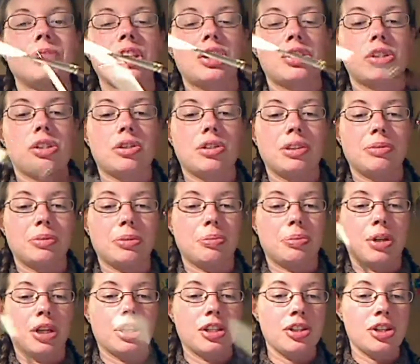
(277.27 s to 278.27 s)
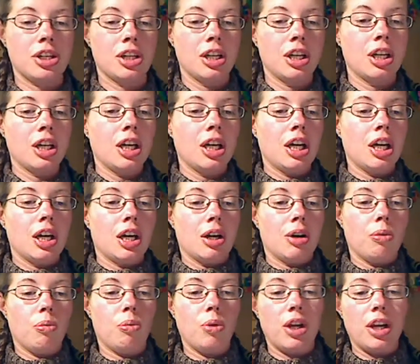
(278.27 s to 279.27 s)
script brush.
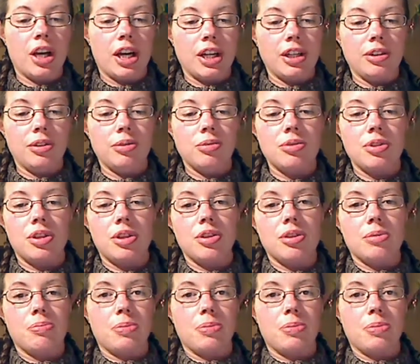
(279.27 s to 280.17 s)
When I use this